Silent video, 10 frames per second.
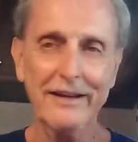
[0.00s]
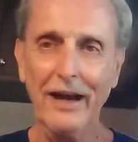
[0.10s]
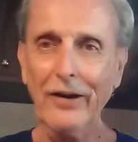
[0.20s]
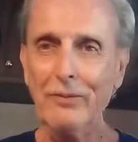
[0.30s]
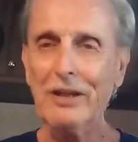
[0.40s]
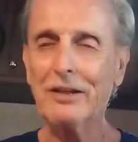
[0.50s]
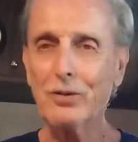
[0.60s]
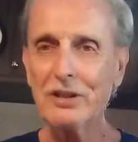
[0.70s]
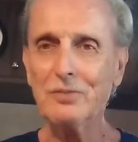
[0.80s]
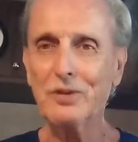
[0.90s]
I don't even get
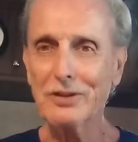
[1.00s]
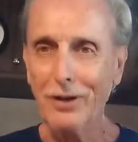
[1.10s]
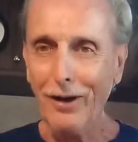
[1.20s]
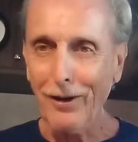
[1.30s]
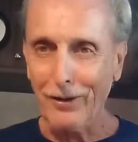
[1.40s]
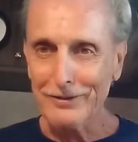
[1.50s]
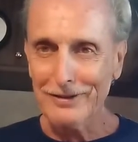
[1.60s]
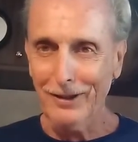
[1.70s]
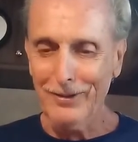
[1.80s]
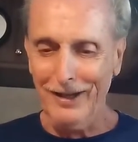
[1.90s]
Christmas
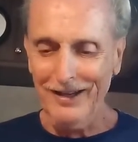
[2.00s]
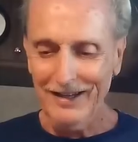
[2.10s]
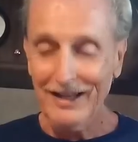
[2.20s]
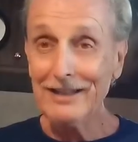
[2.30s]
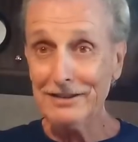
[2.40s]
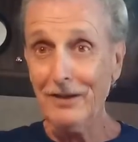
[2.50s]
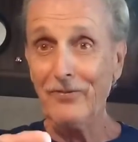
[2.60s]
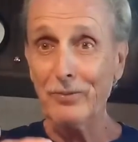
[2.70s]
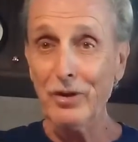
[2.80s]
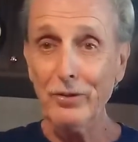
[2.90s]
cards, okay?
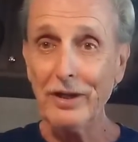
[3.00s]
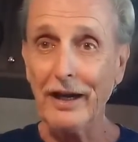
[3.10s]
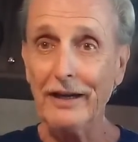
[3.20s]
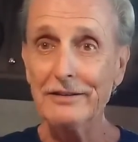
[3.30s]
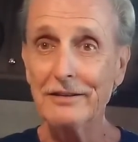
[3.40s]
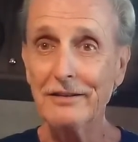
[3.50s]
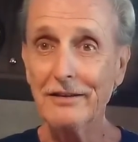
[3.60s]
Except from you guys.